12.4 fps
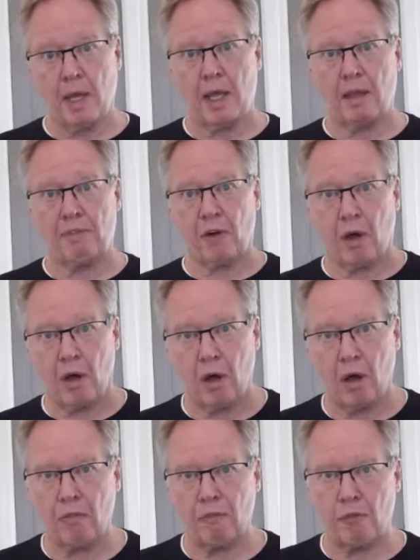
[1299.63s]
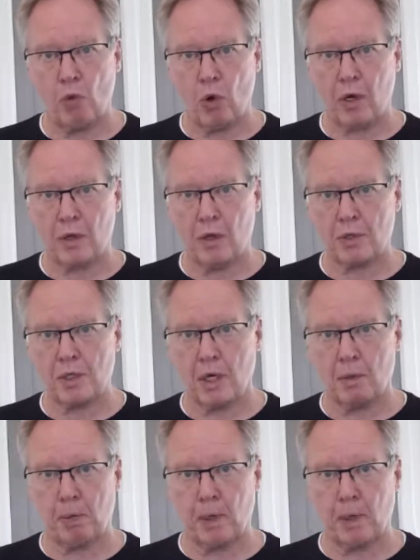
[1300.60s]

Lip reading: if all four of those aren't